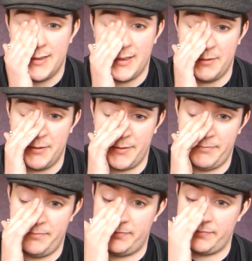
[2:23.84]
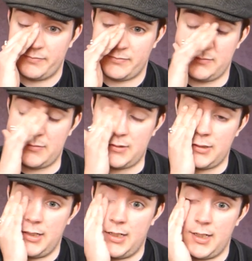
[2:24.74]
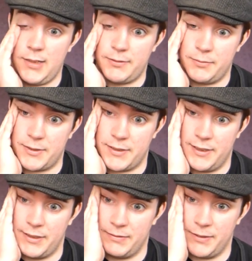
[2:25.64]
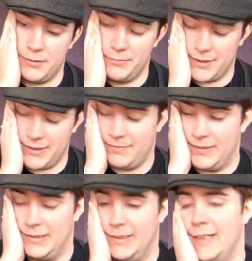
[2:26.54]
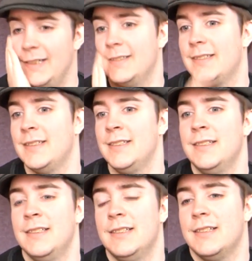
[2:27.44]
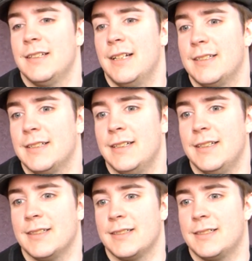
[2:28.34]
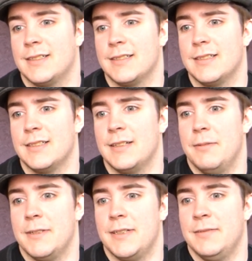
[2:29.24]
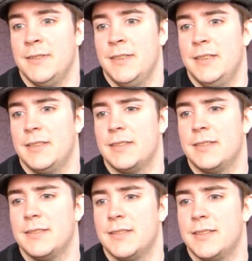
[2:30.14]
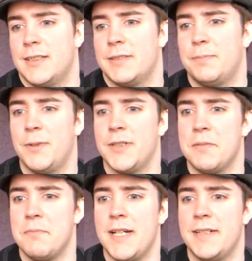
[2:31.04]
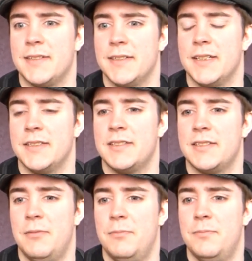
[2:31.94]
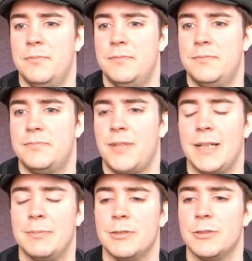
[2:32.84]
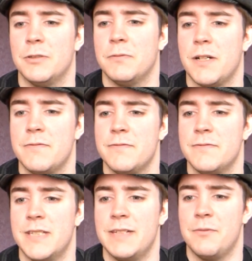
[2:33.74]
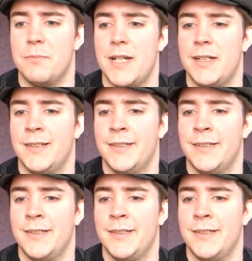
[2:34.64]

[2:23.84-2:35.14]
Anyways, after watching those films and a few days later, I considered myself, this is pretty amazing that some people who I've never met